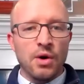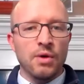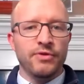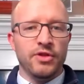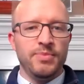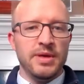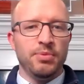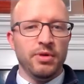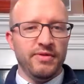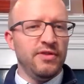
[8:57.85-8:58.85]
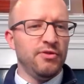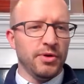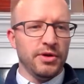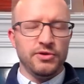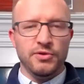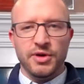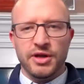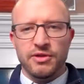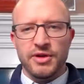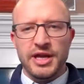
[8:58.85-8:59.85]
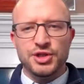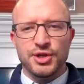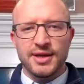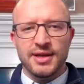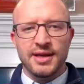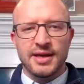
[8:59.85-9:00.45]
over the people of Israel to another nation.